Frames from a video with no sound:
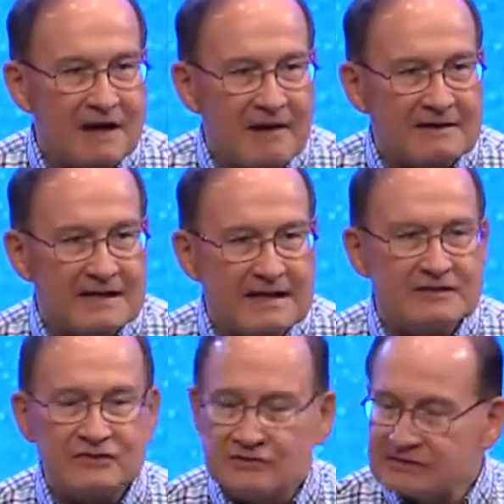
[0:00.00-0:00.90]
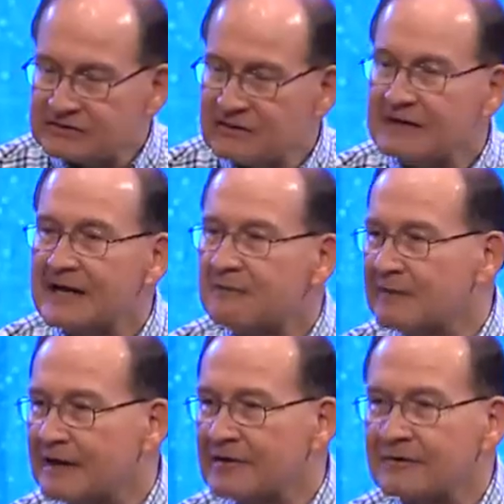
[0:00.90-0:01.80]
Our kids usually turn out
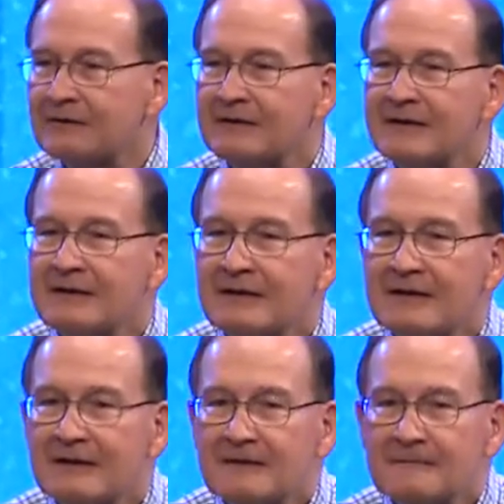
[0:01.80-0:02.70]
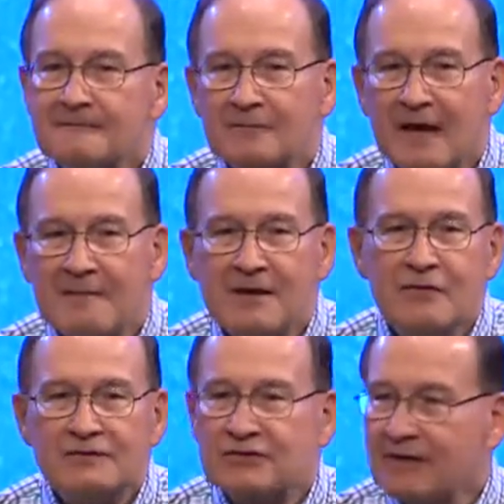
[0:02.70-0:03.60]
better. I mean,
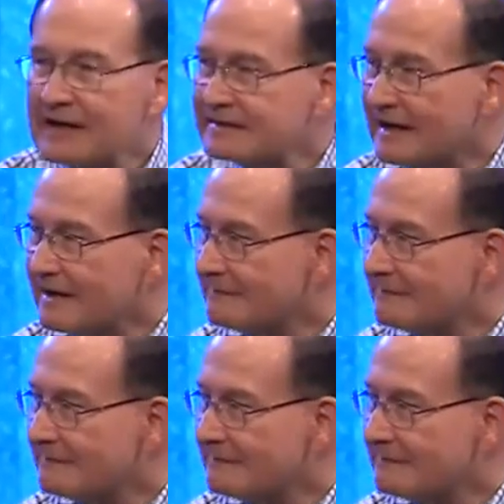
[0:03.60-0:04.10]
who's crazy?